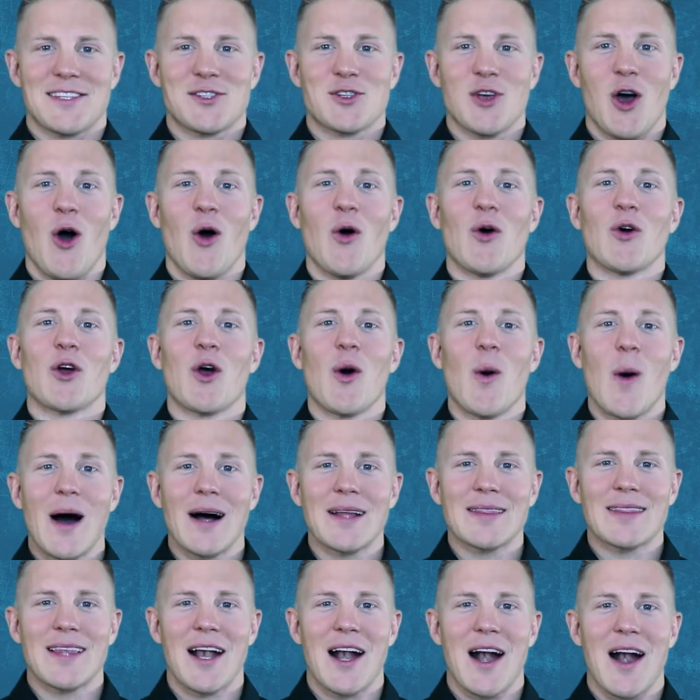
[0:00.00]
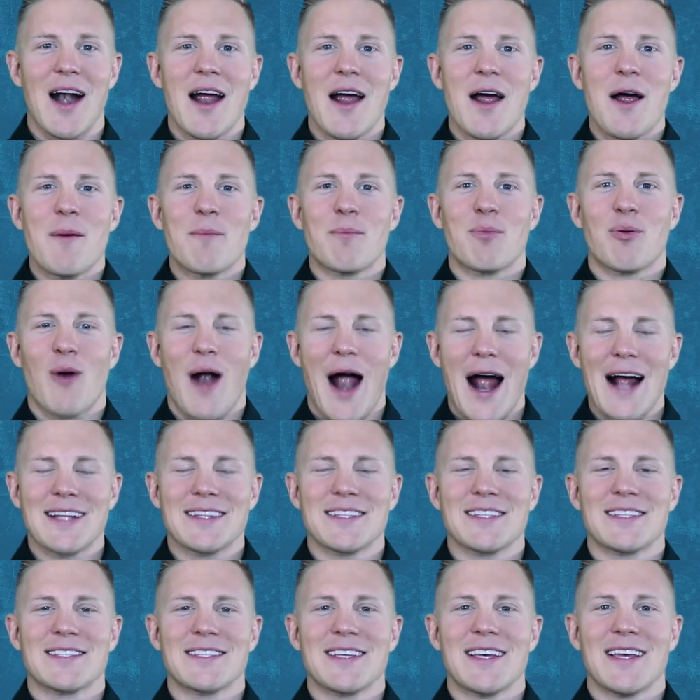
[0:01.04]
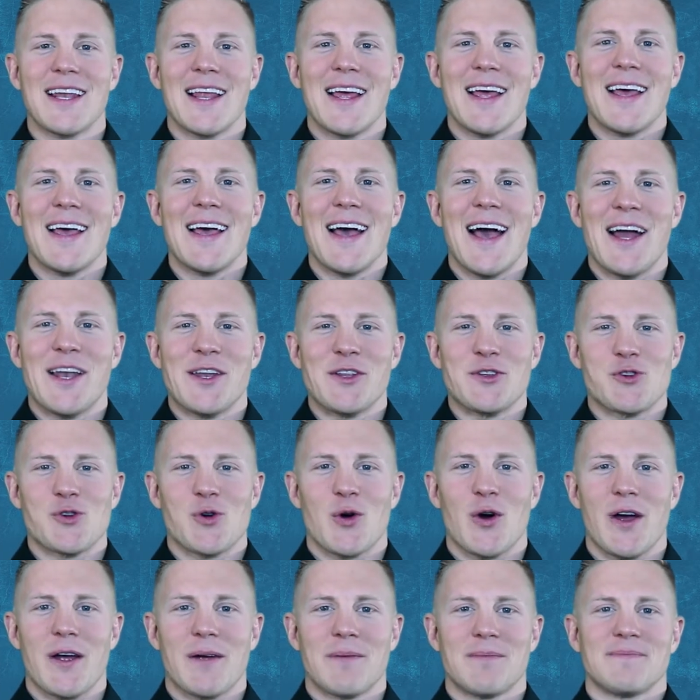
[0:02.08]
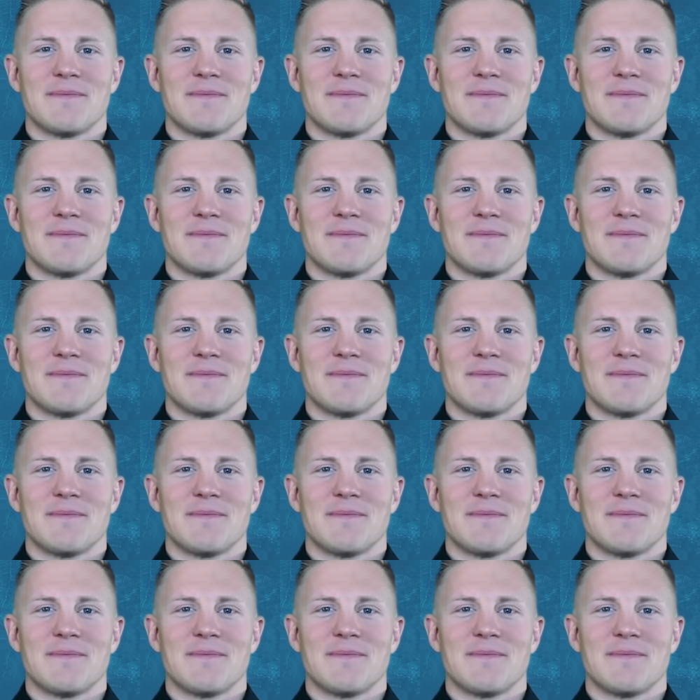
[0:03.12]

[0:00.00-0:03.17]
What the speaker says: So go out there, practice it, and enjoy.